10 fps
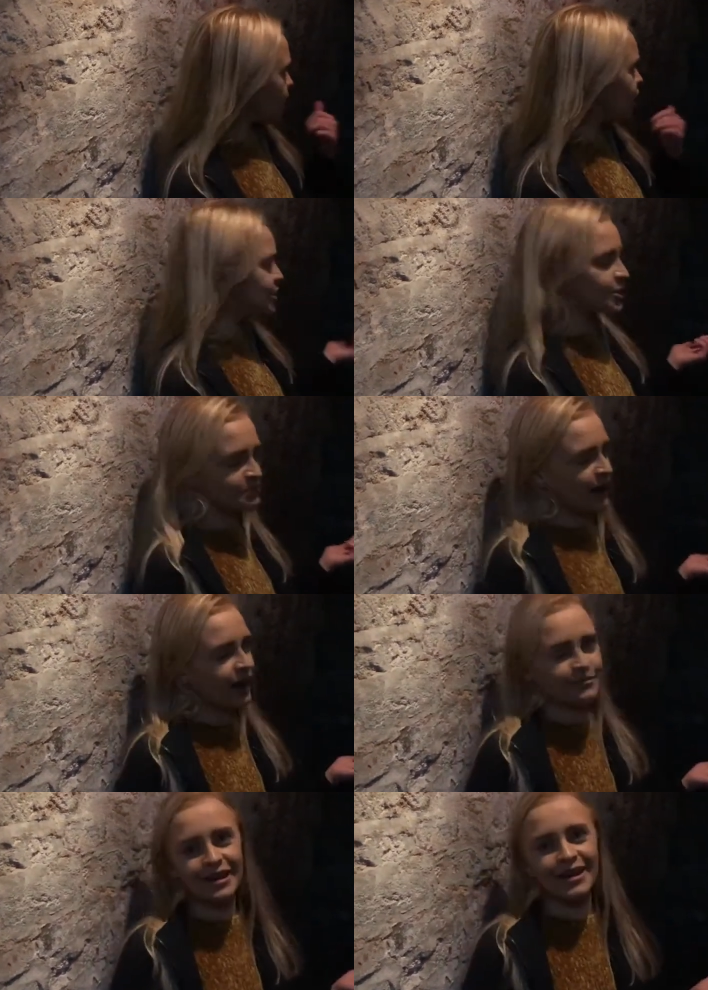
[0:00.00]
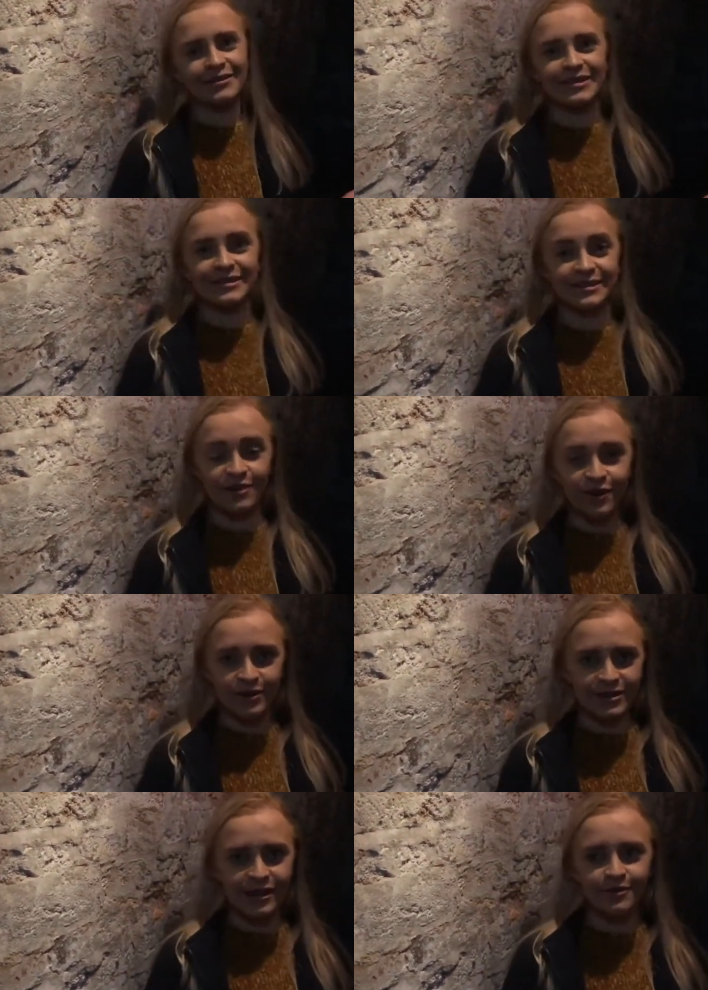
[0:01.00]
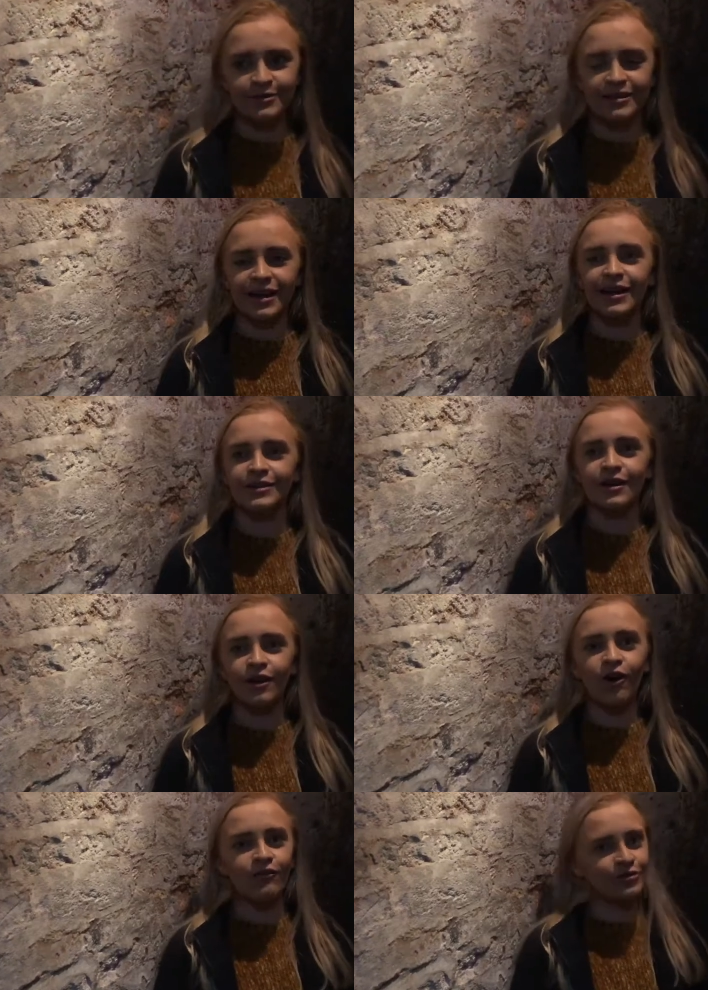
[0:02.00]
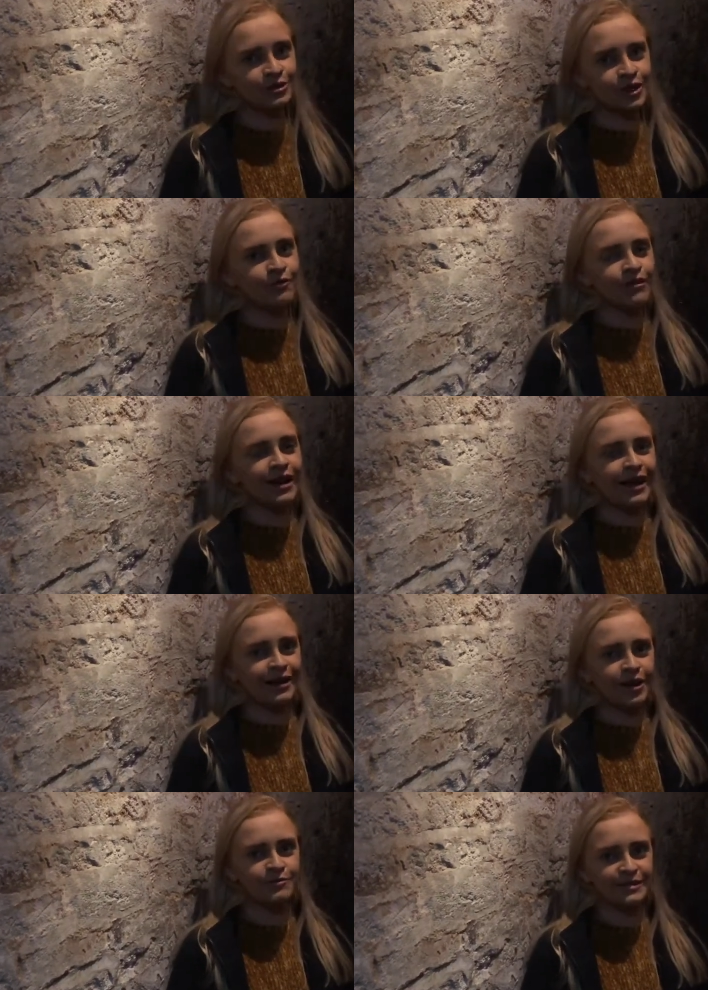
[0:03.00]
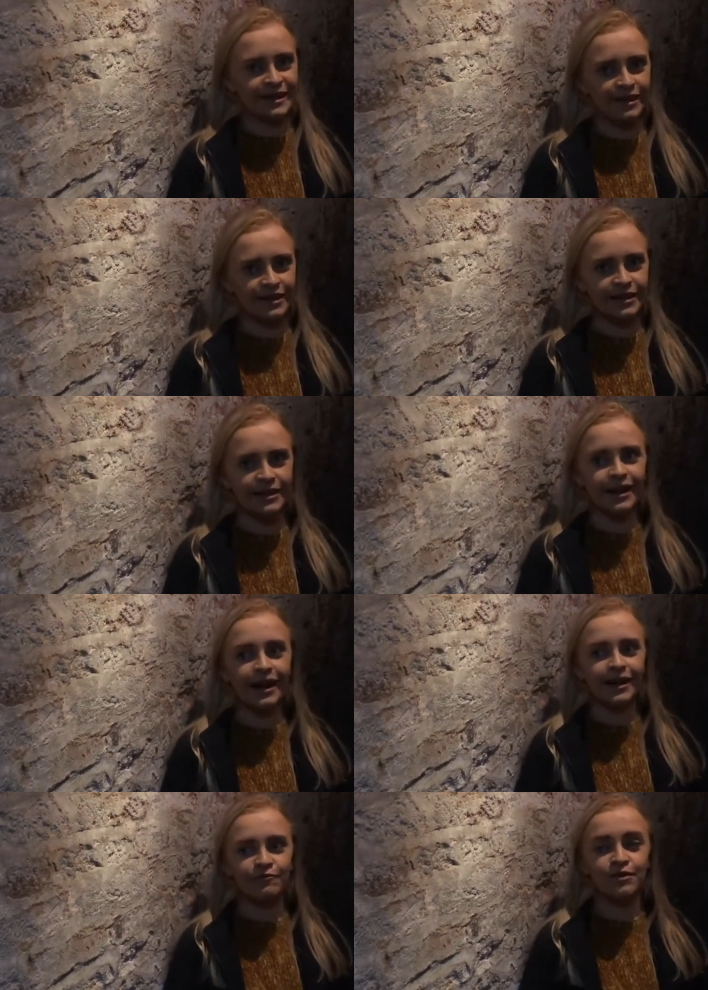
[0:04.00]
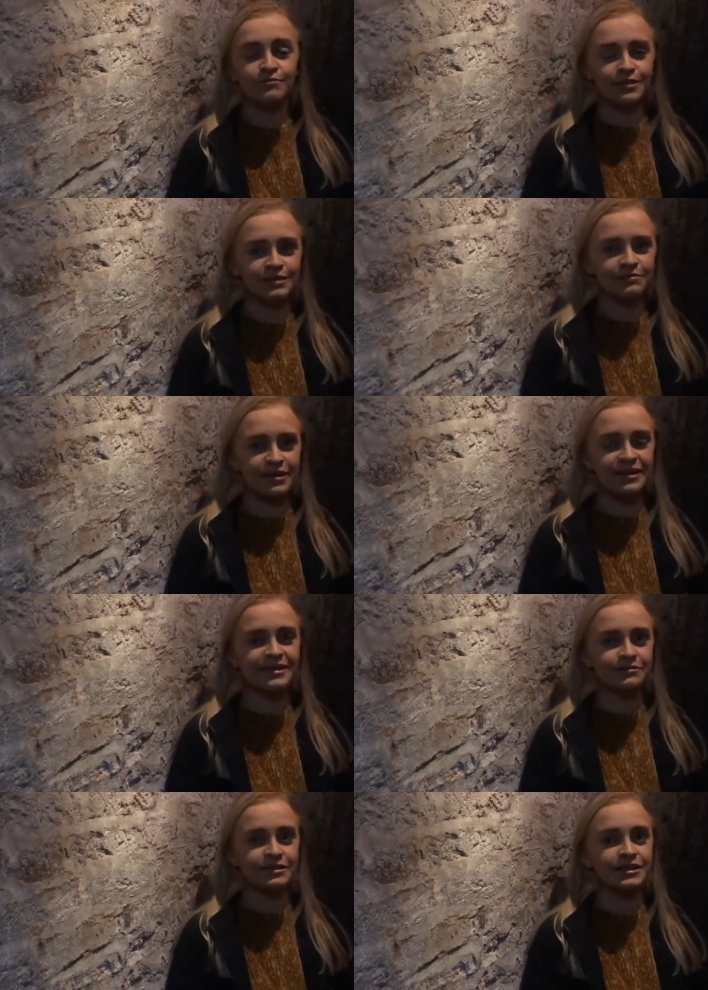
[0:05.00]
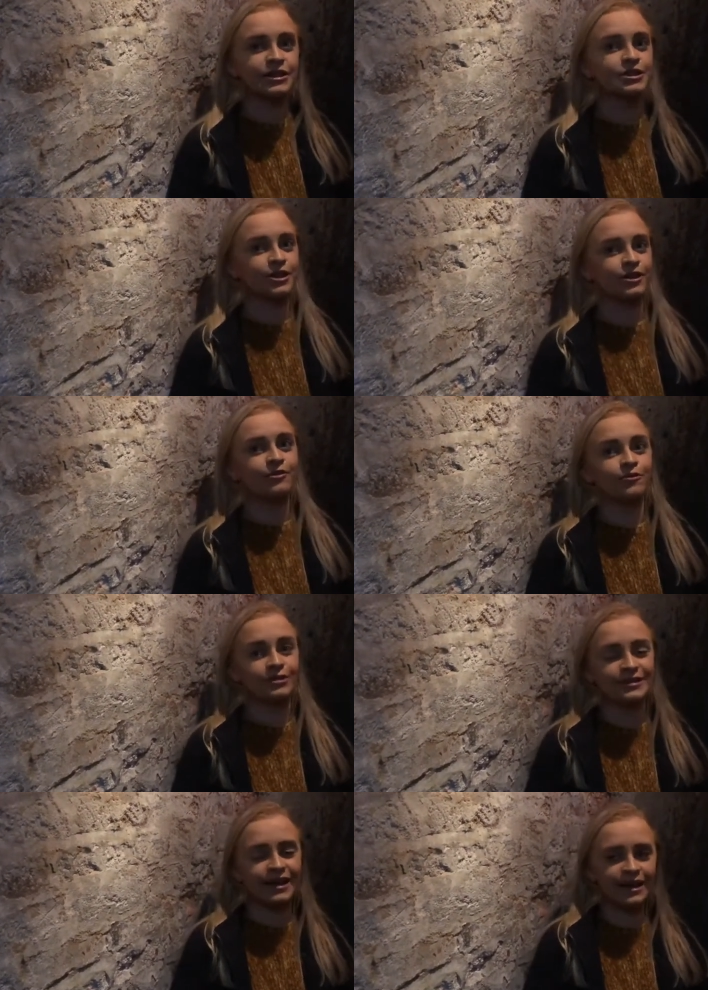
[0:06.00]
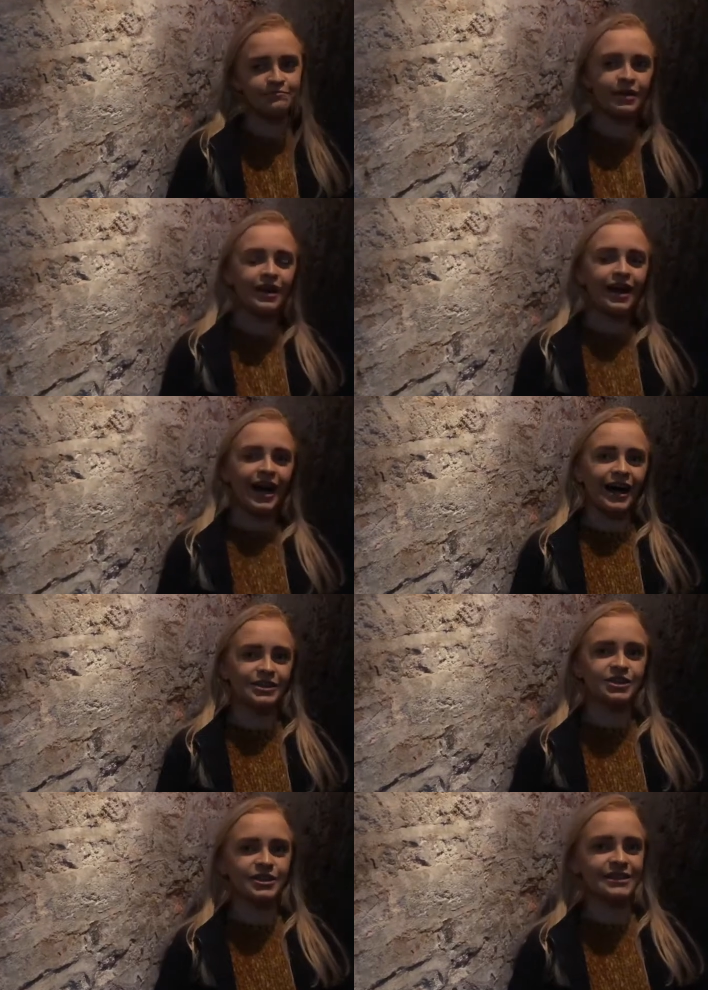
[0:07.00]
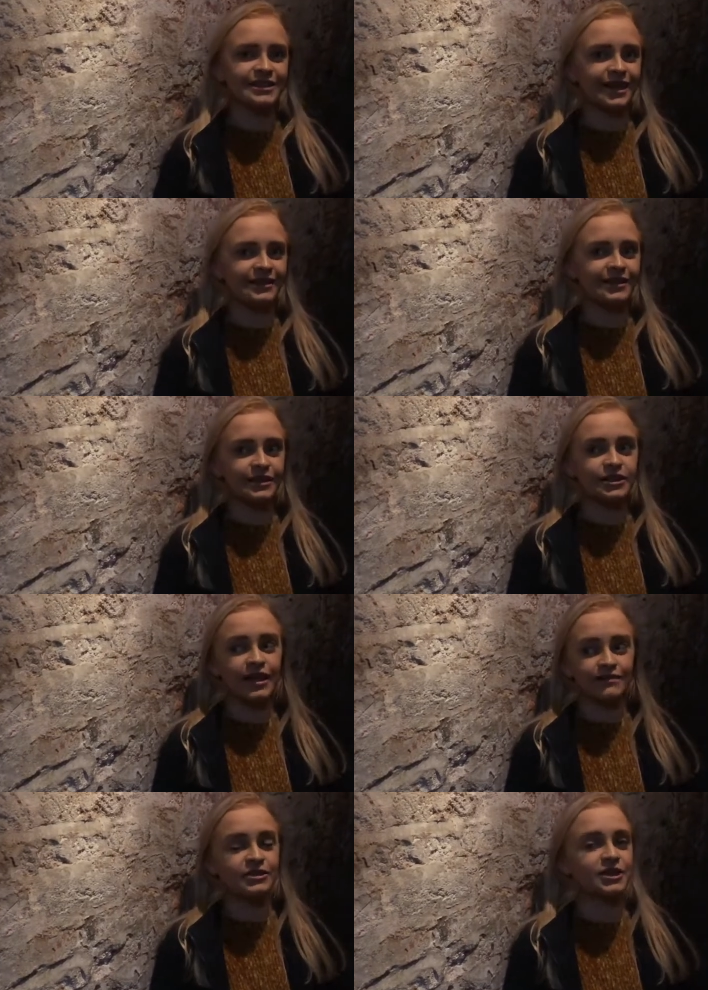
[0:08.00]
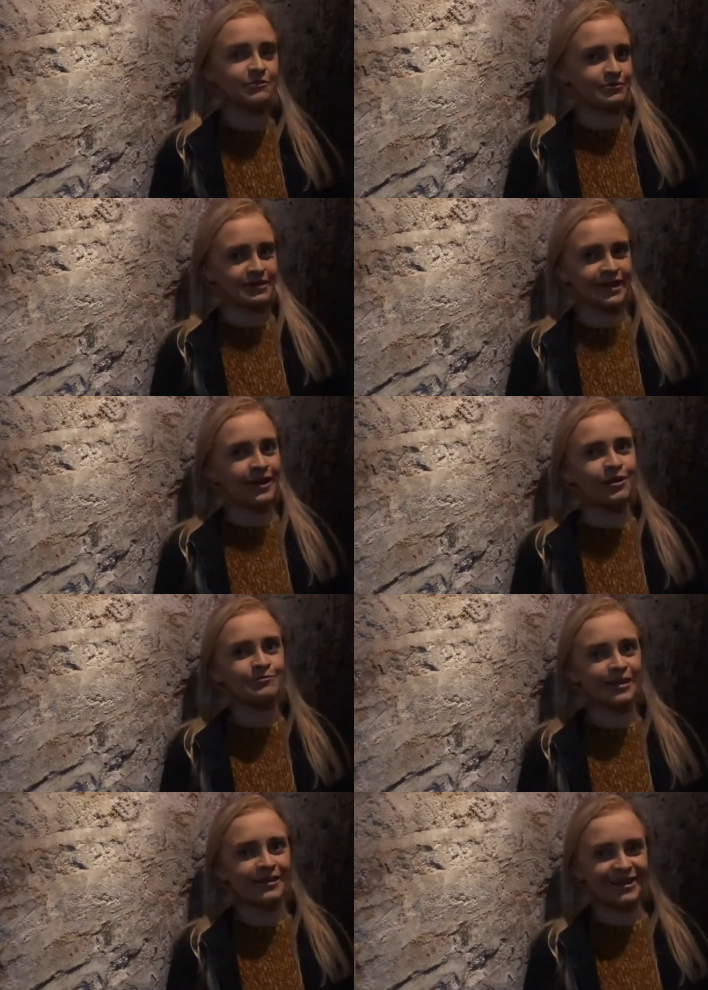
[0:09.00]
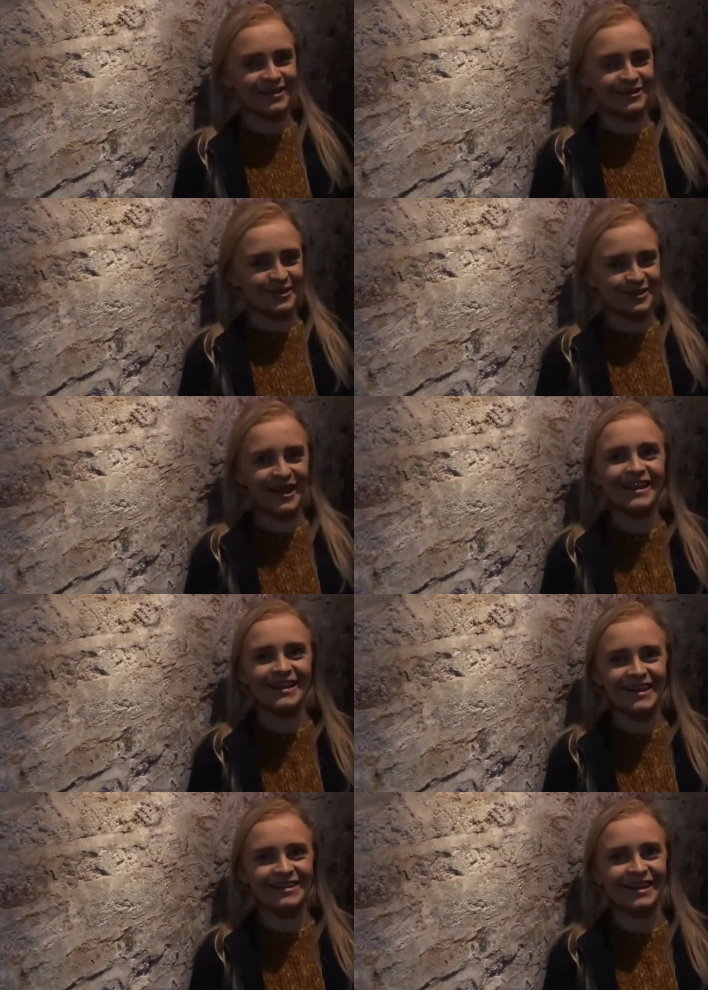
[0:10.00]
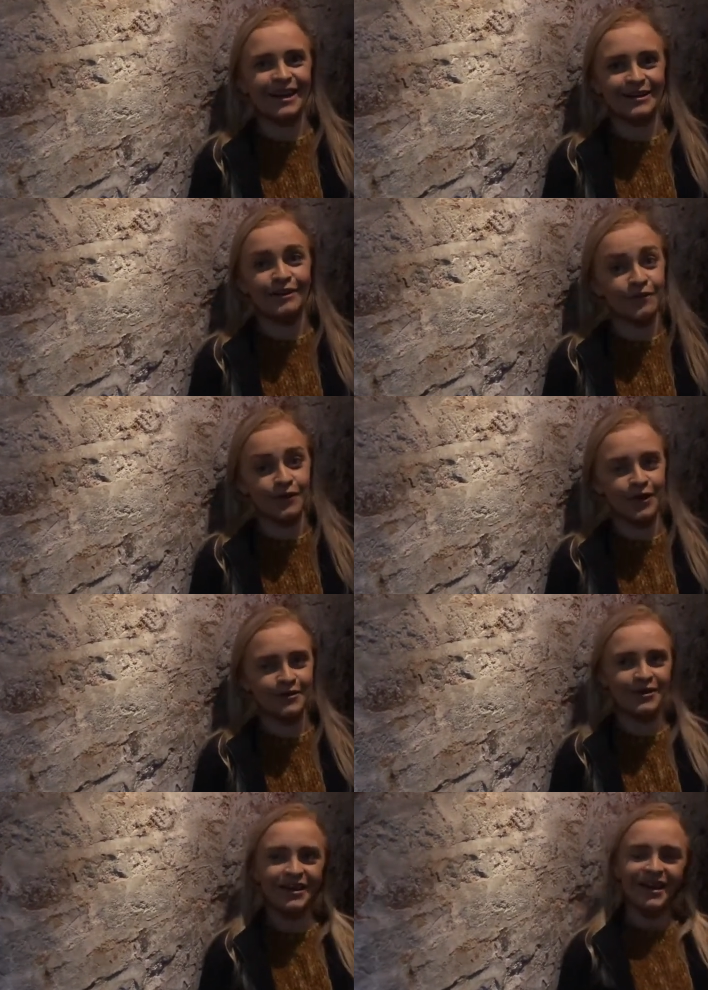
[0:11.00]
And just behind me here is the dark cells, and a lot of us don't really like coming down here. I remember speaking to a teacher one time and she said that even she wouldn't dare come down here and just sent the kids down on their own.